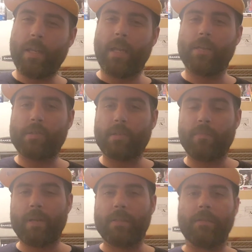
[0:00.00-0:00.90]
It's just
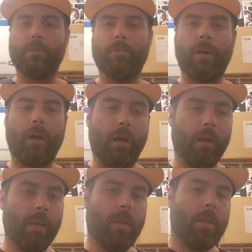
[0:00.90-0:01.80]
meant to
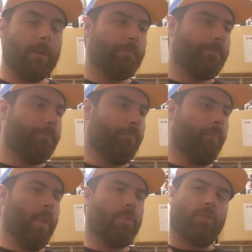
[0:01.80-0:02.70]

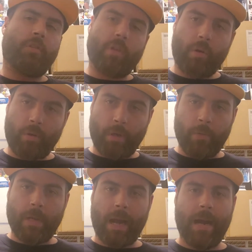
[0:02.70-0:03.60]
show you
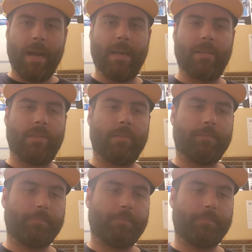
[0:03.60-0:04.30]
guys